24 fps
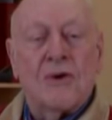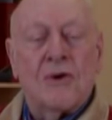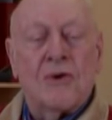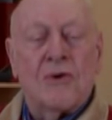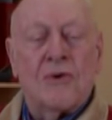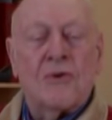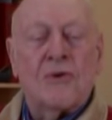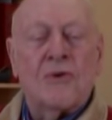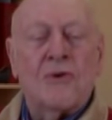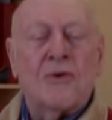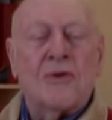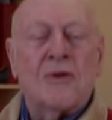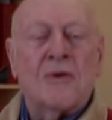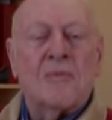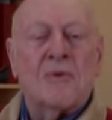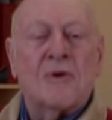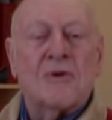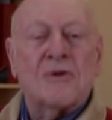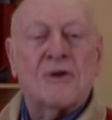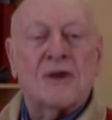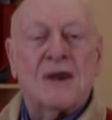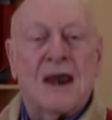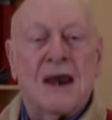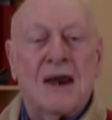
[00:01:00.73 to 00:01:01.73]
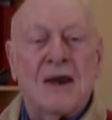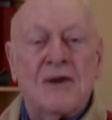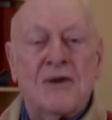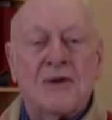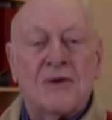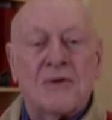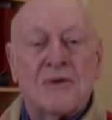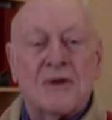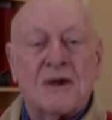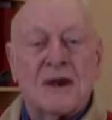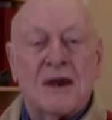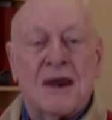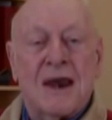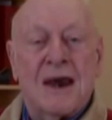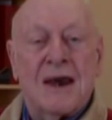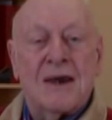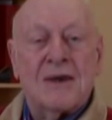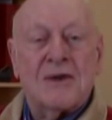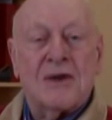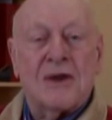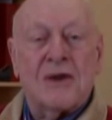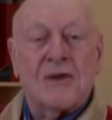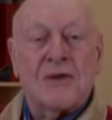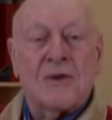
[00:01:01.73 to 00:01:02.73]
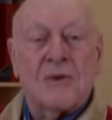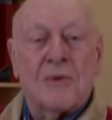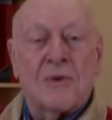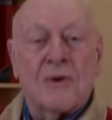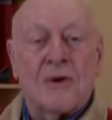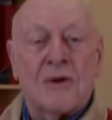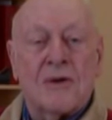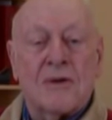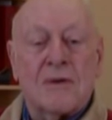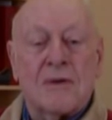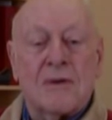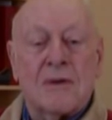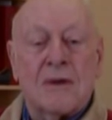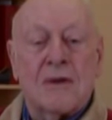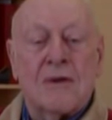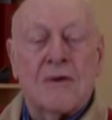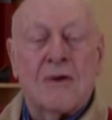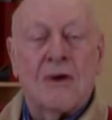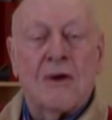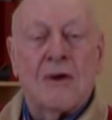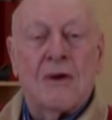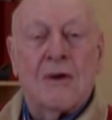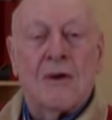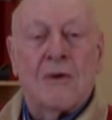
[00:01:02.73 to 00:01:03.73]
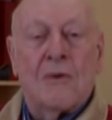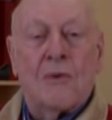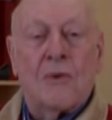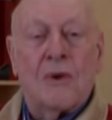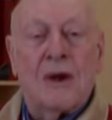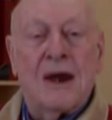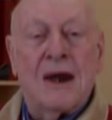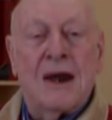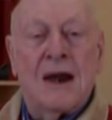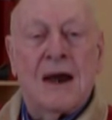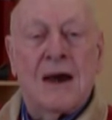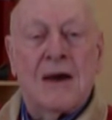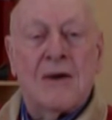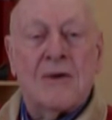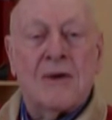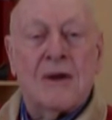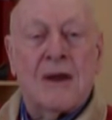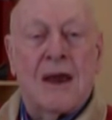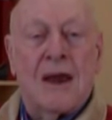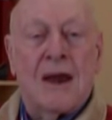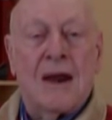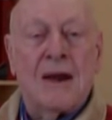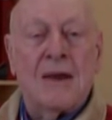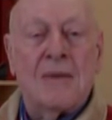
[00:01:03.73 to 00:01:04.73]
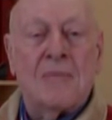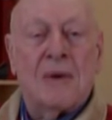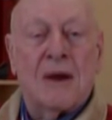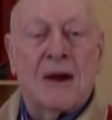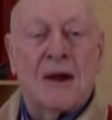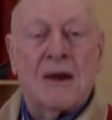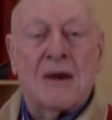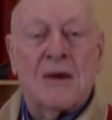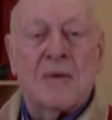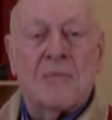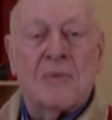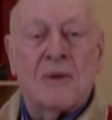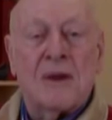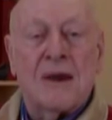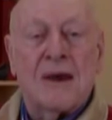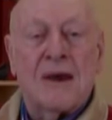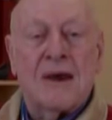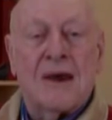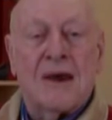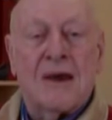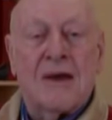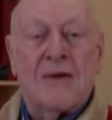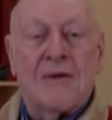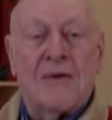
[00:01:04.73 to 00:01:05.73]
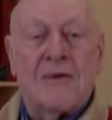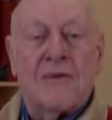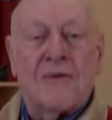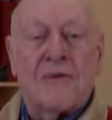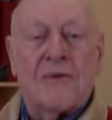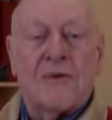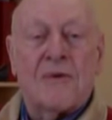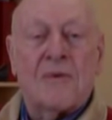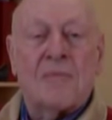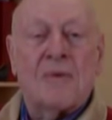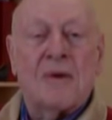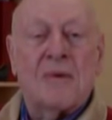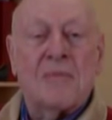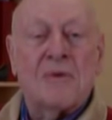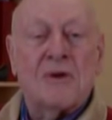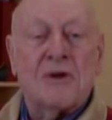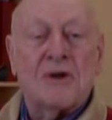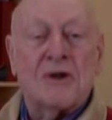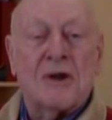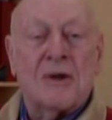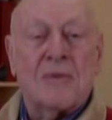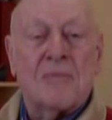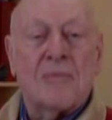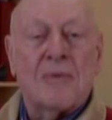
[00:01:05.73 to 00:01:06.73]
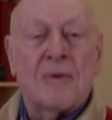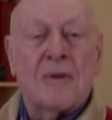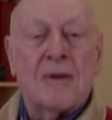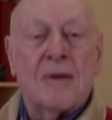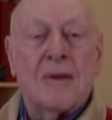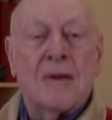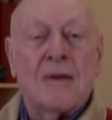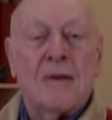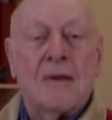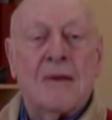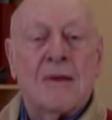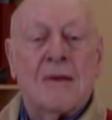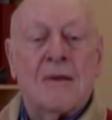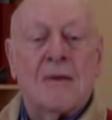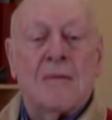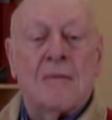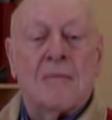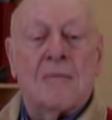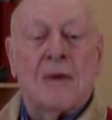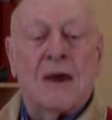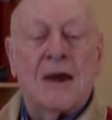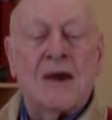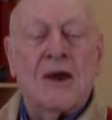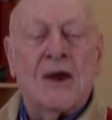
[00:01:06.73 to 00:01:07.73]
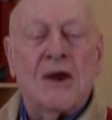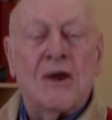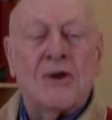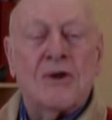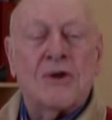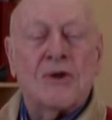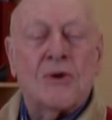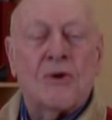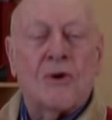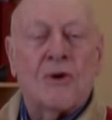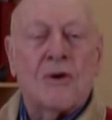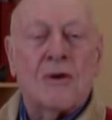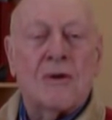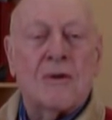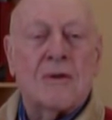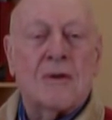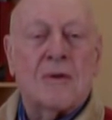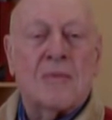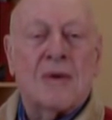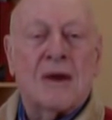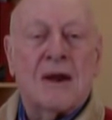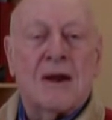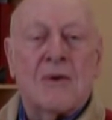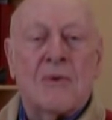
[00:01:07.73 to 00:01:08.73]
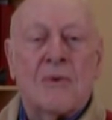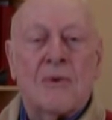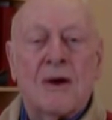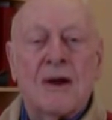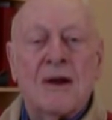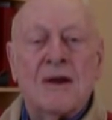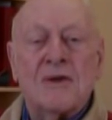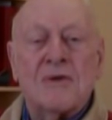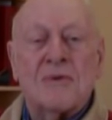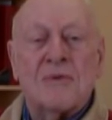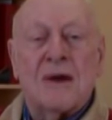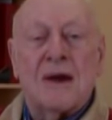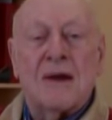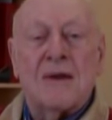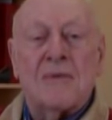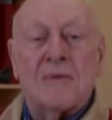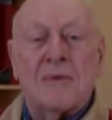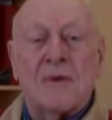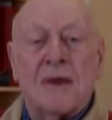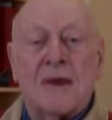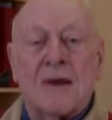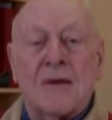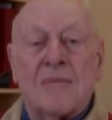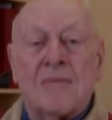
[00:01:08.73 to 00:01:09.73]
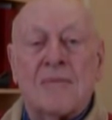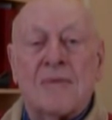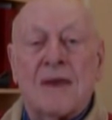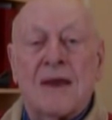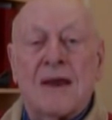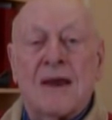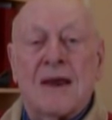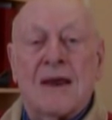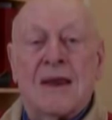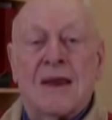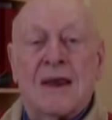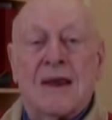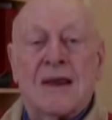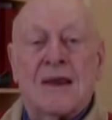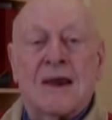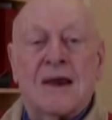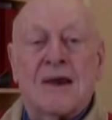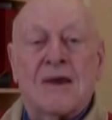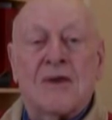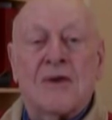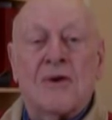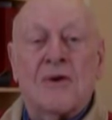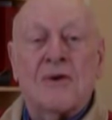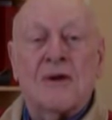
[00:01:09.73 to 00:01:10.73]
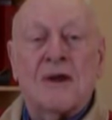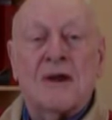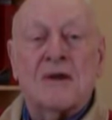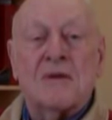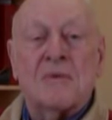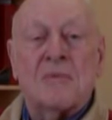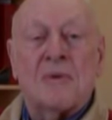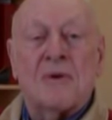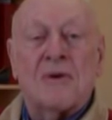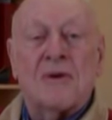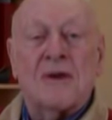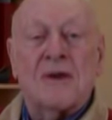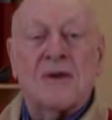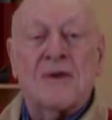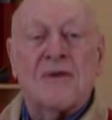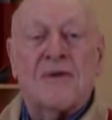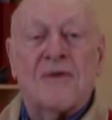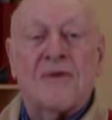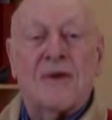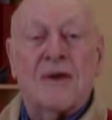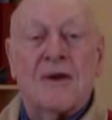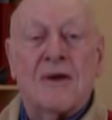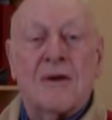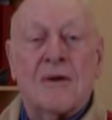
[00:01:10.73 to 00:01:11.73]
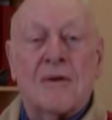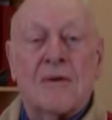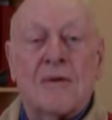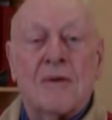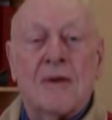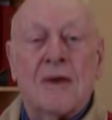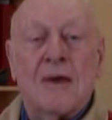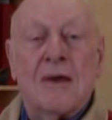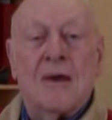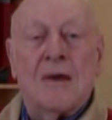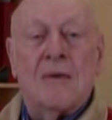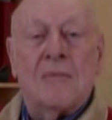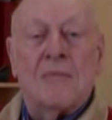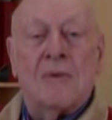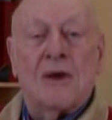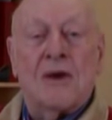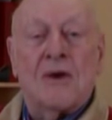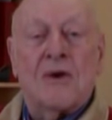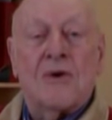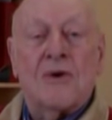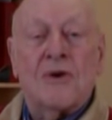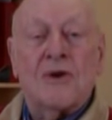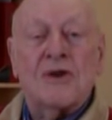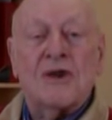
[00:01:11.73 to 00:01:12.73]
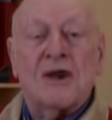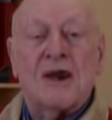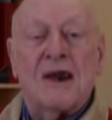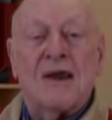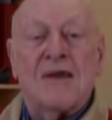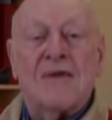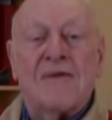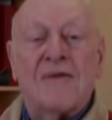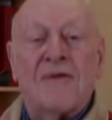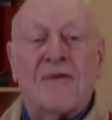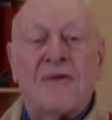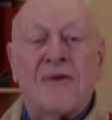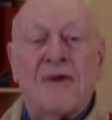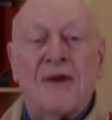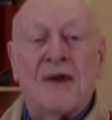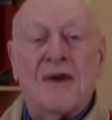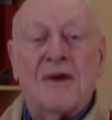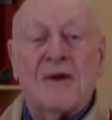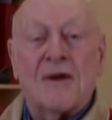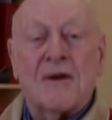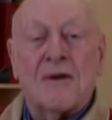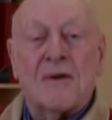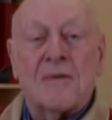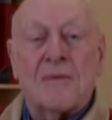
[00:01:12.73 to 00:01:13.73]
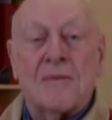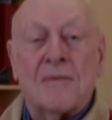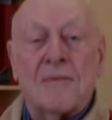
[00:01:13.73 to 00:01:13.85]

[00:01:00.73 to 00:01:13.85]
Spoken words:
who do the most dangerous task in the world, weed out anybody applying for membership, making sure, no matter what is right with them, that they don't experience fear. Because in fear,